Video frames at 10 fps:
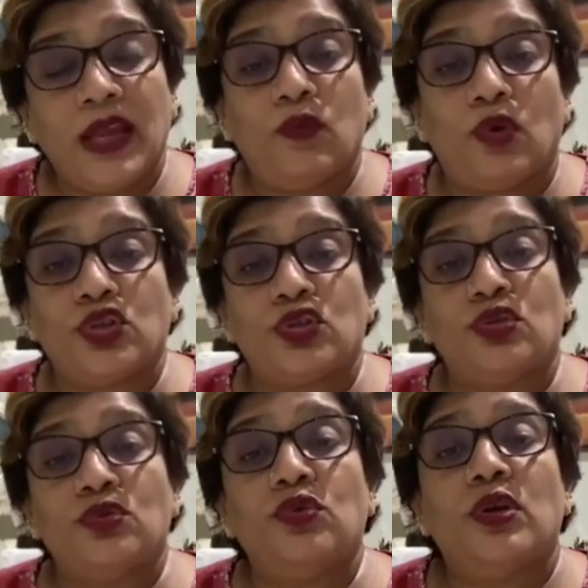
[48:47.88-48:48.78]
want to
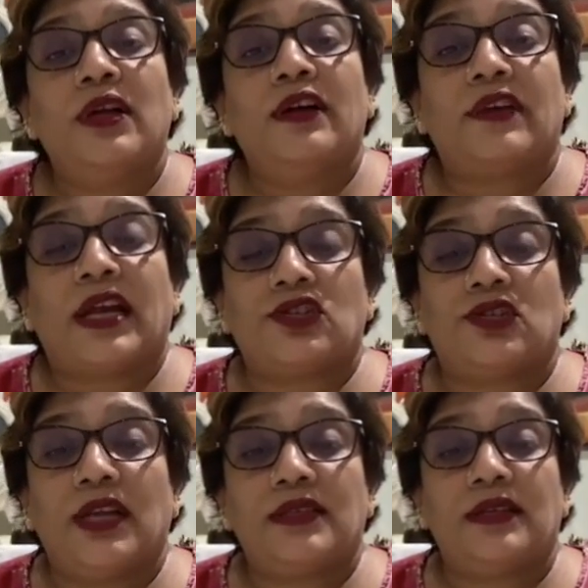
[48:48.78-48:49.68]
do
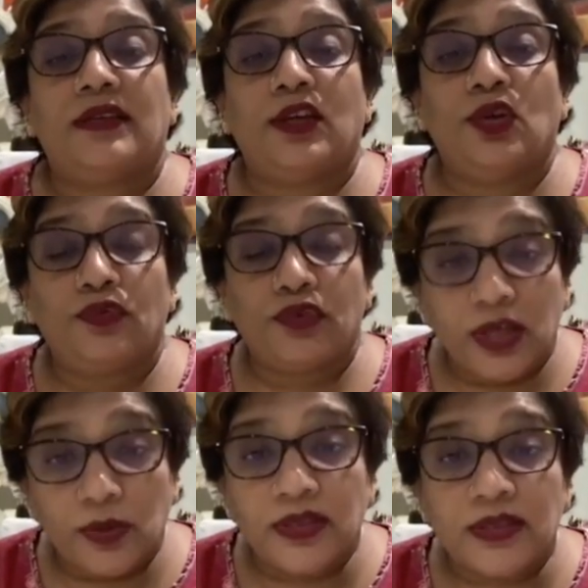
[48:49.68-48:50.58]
fractionated radio
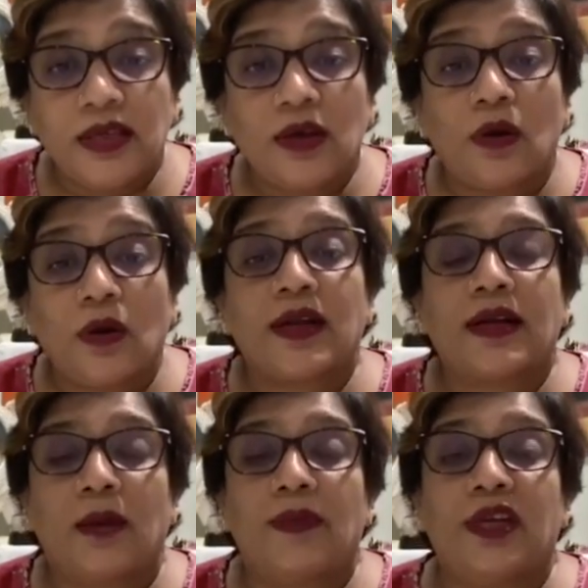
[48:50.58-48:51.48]
frequency or a
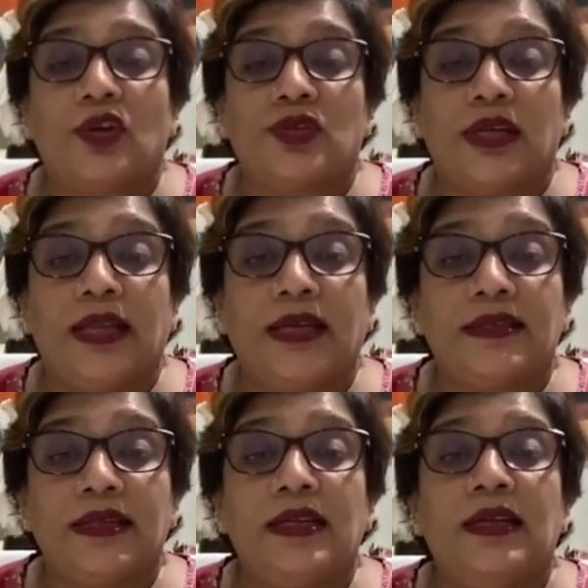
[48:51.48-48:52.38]
carbon dioxide
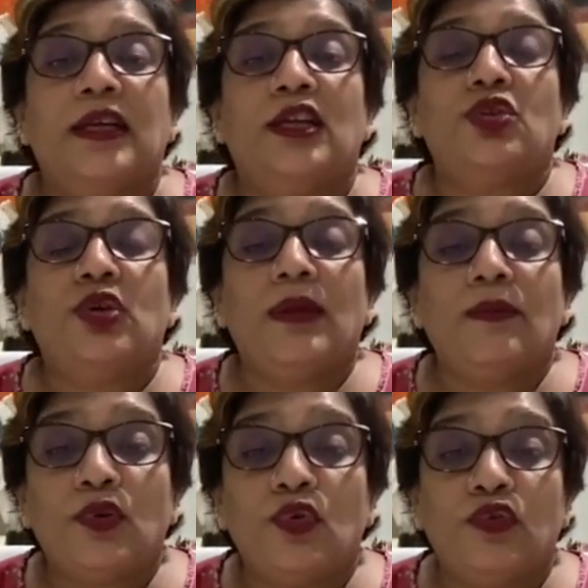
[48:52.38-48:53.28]
laser to
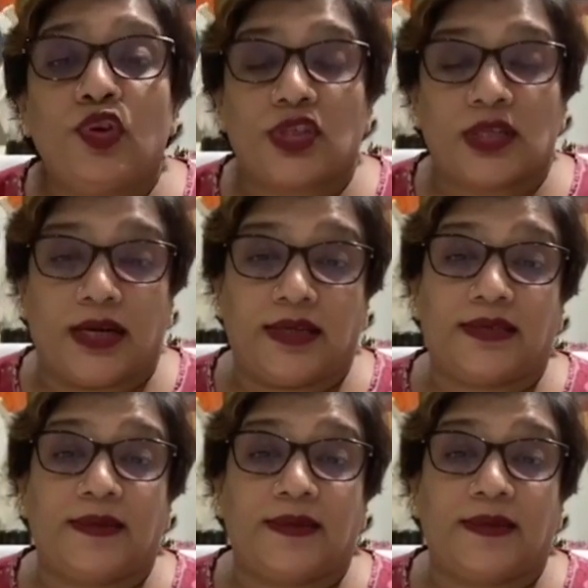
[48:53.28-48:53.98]
improve your scars.